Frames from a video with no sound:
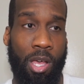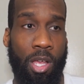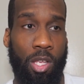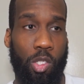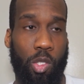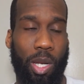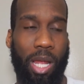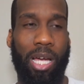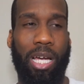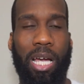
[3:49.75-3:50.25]

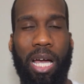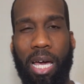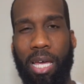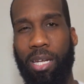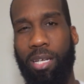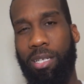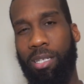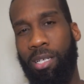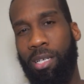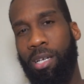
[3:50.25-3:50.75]
So that kind
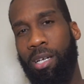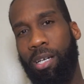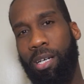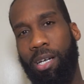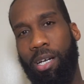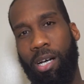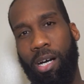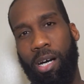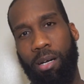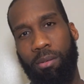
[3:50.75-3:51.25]
of
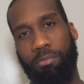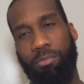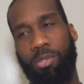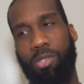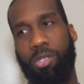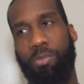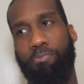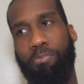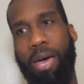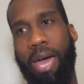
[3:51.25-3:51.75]

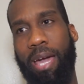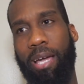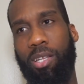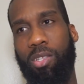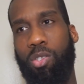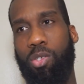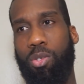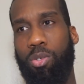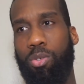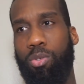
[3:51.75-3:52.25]
comes back
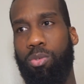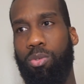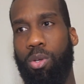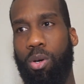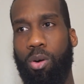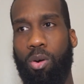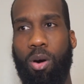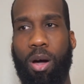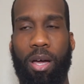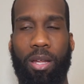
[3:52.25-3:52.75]
to the
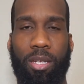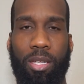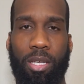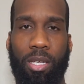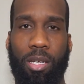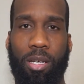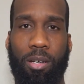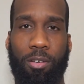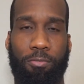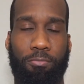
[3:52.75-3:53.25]
whole
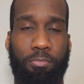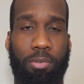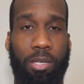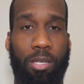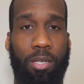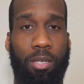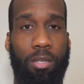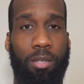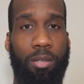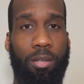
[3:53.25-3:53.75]
idea of
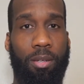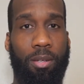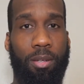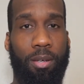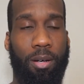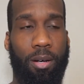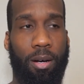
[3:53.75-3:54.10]
being